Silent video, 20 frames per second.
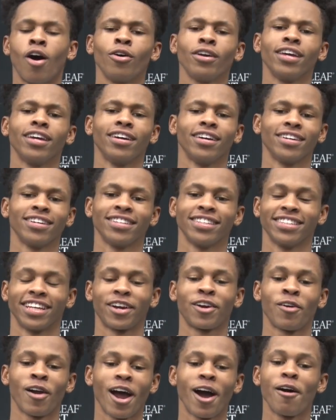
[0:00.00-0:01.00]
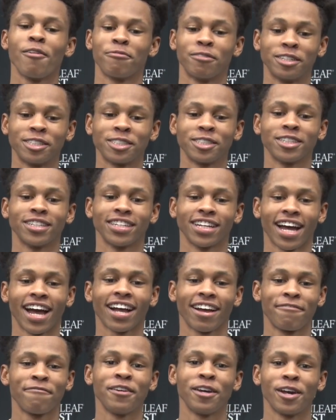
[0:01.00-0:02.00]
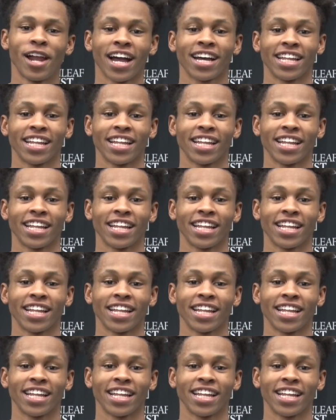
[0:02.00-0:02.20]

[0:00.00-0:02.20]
oh yeah, the crowd for sure. I could feel